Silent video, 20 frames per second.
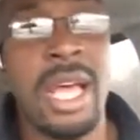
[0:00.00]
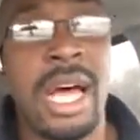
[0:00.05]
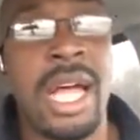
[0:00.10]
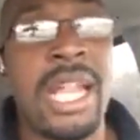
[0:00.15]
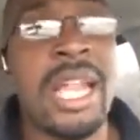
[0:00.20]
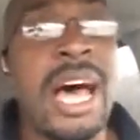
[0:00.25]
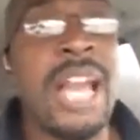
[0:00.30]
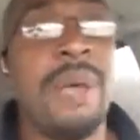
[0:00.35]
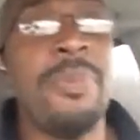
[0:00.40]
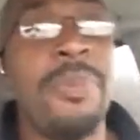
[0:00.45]

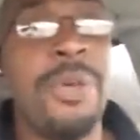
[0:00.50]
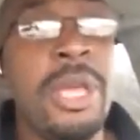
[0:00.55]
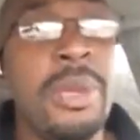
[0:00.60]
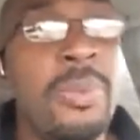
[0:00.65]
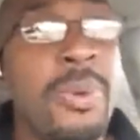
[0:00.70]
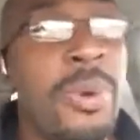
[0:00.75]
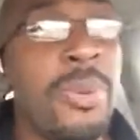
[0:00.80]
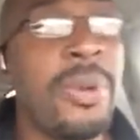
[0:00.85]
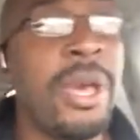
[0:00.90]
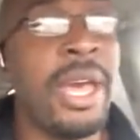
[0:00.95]
a lot of
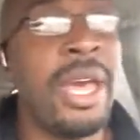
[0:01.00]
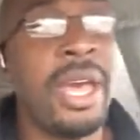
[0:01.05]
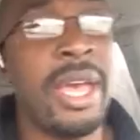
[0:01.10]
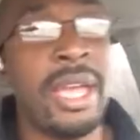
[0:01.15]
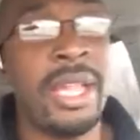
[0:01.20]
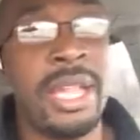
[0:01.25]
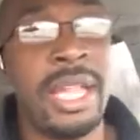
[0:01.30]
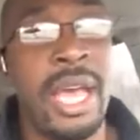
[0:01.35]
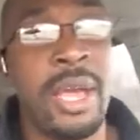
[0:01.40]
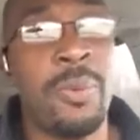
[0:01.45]
people,
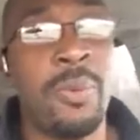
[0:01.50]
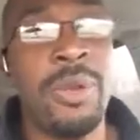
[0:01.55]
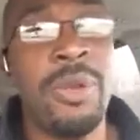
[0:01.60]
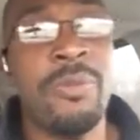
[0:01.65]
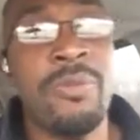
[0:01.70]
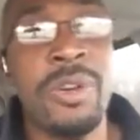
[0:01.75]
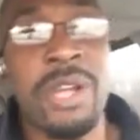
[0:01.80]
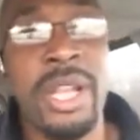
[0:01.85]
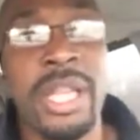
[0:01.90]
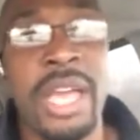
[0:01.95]
man, like we
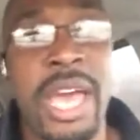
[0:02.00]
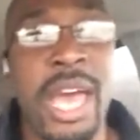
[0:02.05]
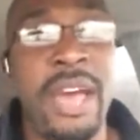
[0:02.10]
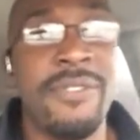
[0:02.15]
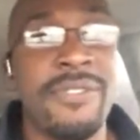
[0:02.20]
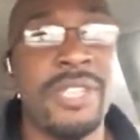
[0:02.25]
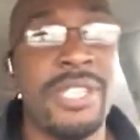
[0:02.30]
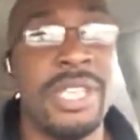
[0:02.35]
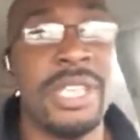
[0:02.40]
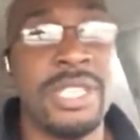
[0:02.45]
really
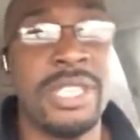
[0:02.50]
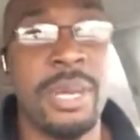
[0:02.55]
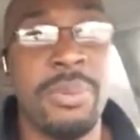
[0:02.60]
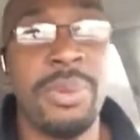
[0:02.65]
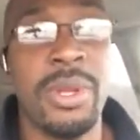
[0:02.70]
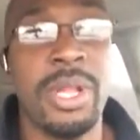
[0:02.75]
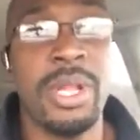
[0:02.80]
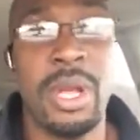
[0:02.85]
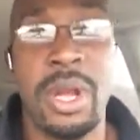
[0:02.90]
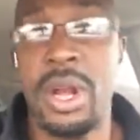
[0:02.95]
have to just
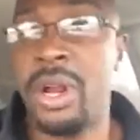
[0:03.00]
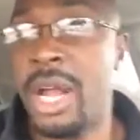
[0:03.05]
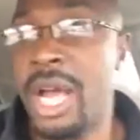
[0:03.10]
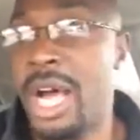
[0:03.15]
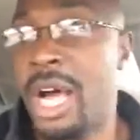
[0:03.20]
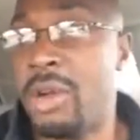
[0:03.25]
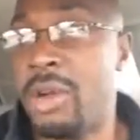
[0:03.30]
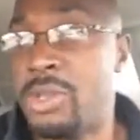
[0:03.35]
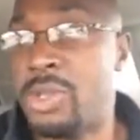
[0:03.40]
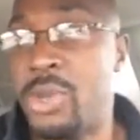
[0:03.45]
simply learn
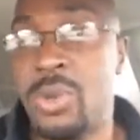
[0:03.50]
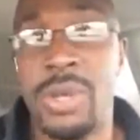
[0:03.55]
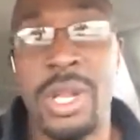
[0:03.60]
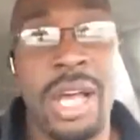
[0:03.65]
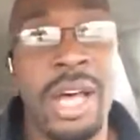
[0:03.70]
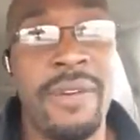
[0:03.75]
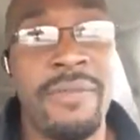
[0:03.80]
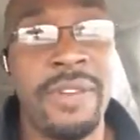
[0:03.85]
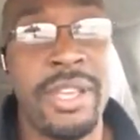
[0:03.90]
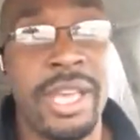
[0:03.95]
how to
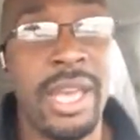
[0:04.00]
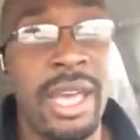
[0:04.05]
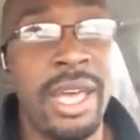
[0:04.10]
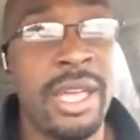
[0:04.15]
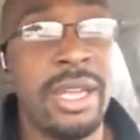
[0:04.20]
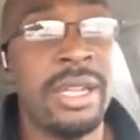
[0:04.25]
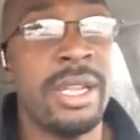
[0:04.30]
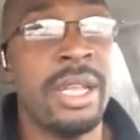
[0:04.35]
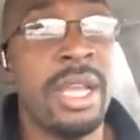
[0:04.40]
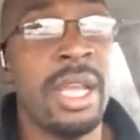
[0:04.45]
love
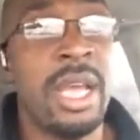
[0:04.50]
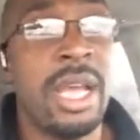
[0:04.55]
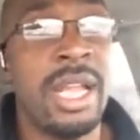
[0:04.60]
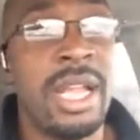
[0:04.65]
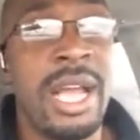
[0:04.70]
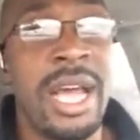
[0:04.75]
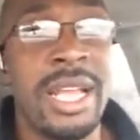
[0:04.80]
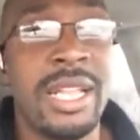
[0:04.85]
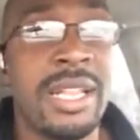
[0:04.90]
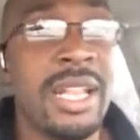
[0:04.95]
again.
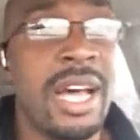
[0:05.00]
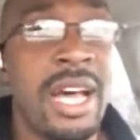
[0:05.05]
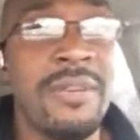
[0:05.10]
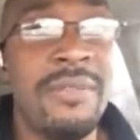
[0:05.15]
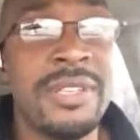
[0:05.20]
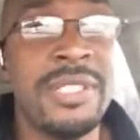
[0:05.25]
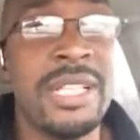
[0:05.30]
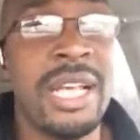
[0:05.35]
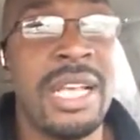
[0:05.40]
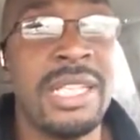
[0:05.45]
Like
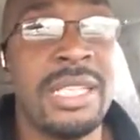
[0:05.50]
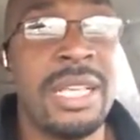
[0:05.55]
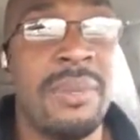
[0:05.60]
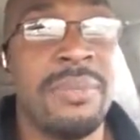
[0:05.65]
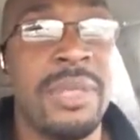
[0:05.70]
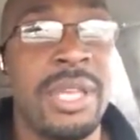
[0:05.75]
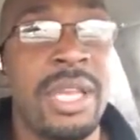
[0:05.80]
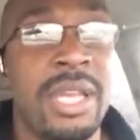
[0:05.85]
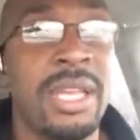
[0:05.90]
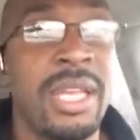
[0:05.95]
love is not
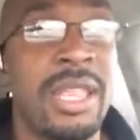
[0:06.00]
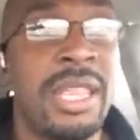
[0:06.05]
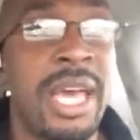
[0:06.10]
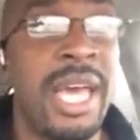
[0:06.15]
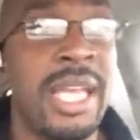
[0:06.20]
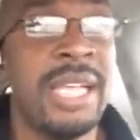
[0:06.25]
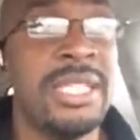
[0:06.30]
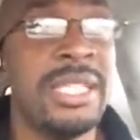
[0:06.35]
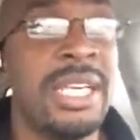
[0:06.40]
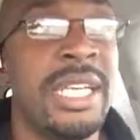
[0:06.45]
something
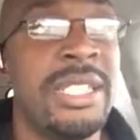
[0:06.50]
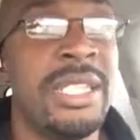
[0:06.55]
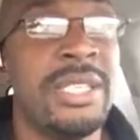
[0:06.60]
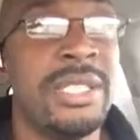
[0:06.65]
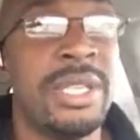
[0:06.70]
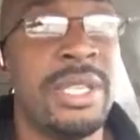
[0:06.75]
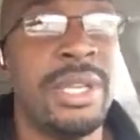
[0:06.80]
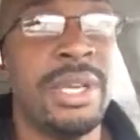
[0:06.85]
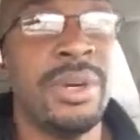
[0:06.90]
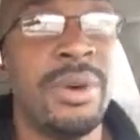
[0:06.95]
that is easy
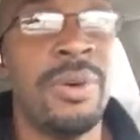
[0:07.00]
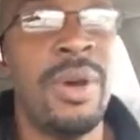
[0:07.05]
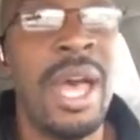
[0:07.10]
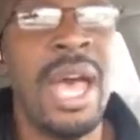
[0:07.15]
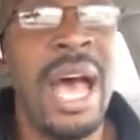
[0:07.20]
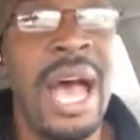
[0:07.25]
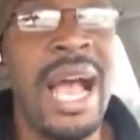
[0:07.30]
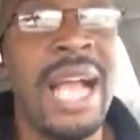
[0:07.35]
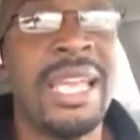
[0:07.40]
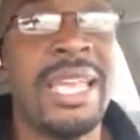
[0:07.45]
to do.
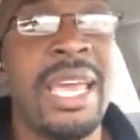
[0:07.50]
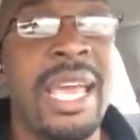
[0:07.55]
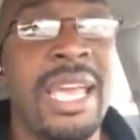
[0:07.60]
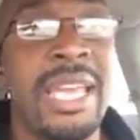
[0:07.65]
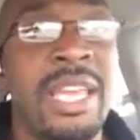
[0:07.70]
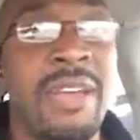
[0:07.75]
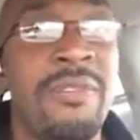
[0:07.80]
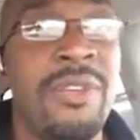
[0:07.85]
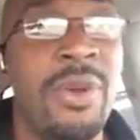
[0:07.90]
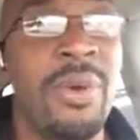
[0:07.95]
I
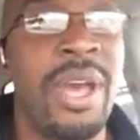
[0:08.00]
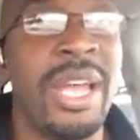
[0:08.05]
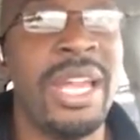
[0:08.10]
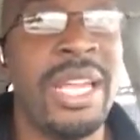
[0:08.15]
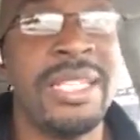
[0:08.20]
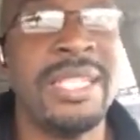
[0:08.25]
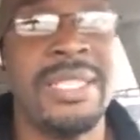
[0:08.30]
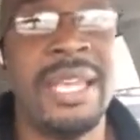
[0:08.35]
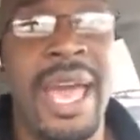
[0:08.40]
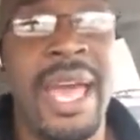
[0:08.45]
can't give you an
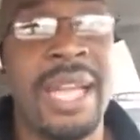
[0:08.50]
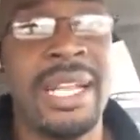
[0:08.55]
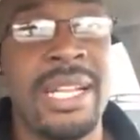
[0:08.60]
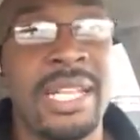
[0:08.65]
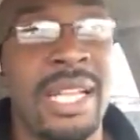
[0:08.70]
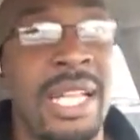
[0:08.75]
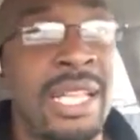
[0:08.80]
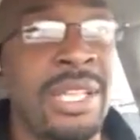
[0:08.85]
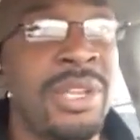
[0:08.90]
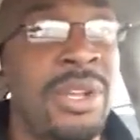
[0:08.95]
exact,
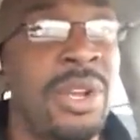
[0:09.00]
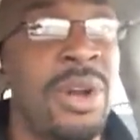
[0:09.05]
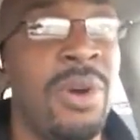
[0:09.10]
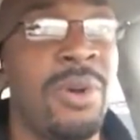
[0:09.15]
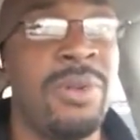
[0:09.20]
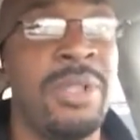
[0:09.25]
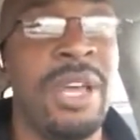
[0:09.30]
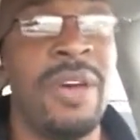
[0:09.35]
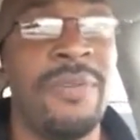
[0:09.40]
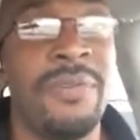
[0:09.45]
you
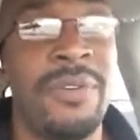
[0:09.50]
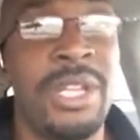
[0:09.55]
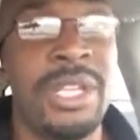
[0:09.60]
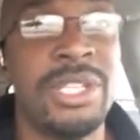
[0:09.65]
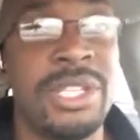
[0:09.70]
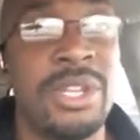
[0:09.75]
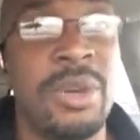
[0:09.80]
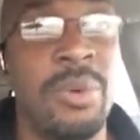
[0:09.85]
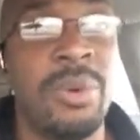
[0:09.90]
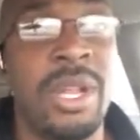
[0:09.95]
know,
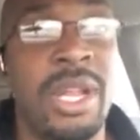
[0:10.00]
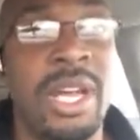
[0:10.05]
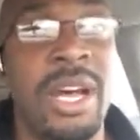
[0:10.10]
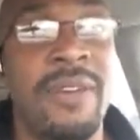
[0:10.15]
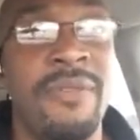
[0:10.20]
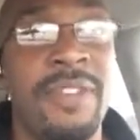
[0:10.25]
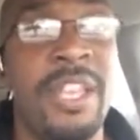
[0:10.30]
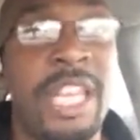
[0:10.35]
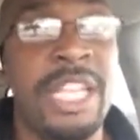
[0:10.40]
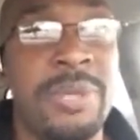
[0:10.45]
definition of what
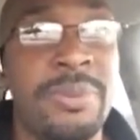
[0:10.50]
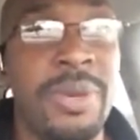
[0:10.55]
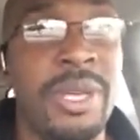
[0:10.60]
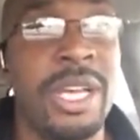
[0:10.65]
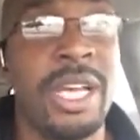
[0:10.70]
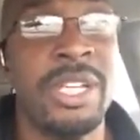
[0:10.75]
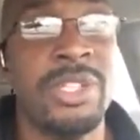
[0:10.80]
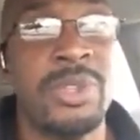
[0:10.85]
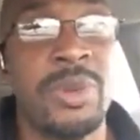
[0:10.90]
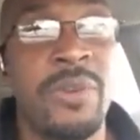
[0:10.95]
love is,
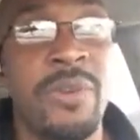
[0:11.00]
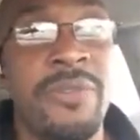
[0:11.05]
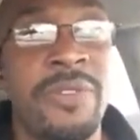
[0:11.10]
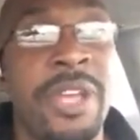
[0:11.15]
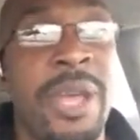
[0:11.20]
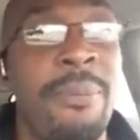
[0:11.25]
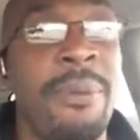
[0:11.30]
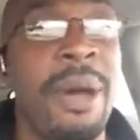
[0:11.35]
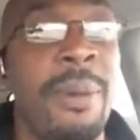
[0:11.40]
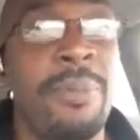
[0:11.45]
because
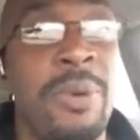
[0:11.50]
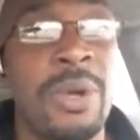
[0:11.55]
truthfully, in my